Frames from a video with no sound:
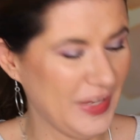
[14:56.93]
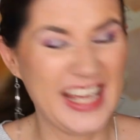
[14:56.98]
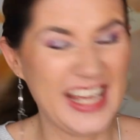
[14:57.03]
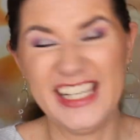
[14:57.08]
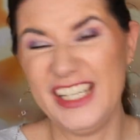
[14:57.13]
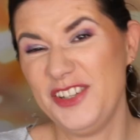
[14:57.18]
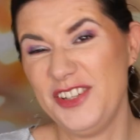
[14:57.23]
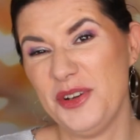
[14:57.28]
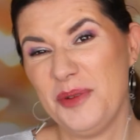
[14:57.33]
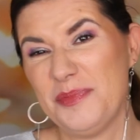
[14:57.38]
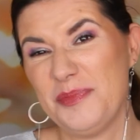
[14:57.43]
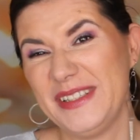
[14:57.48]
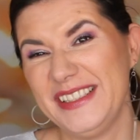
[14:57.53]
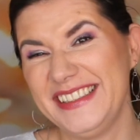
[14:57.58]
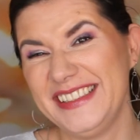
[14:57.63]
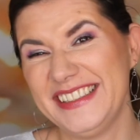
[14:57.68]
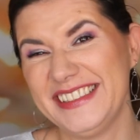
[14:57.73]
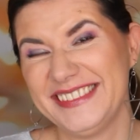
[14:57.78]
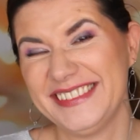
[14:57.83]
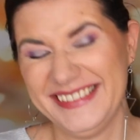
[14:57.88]
I need to open
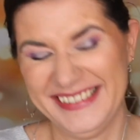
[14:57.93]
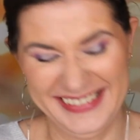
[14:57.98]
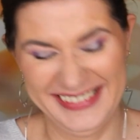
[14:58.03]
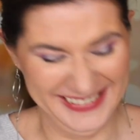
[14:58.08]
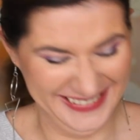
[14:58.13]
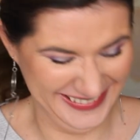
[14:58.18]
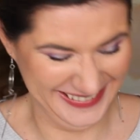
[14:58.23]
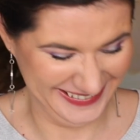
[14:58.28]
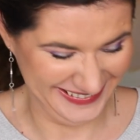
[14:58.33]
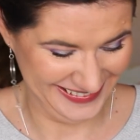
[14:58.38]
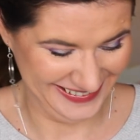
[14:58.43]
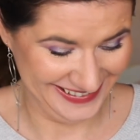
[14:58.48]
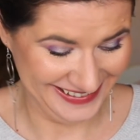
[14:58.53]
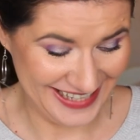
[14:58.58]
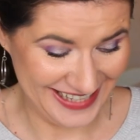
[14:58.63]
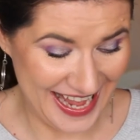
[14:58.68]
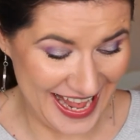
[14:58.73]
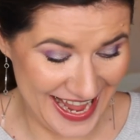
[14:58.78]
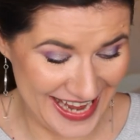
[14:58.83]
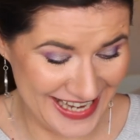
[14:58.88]
it.
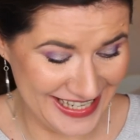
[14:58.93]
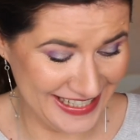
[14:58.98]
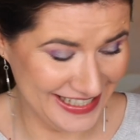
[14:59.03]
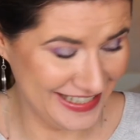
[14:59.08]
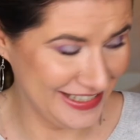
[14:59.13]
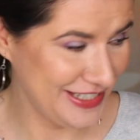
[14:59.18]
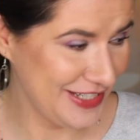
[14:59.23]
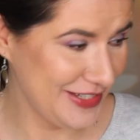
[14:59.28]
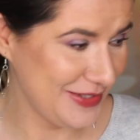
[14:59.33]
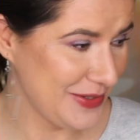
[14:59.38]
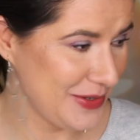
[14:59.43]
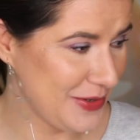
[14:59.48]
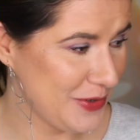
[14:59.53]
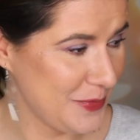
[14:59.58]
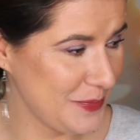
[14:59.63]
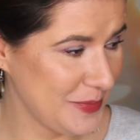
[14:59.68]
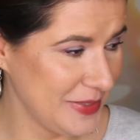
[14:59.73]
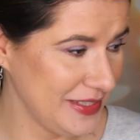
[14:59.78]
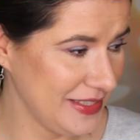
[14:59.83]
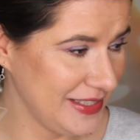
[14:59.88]
I need to
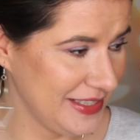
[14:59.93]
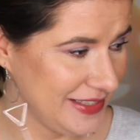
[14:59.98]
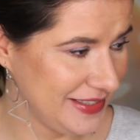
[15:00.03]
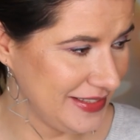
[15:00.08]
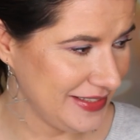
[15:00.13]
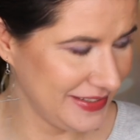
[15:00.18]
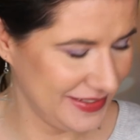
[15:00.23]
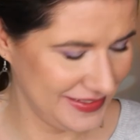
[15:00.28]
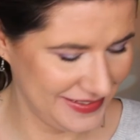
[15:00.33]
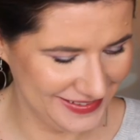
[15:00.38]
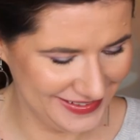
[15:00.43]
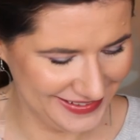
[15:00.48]
open it.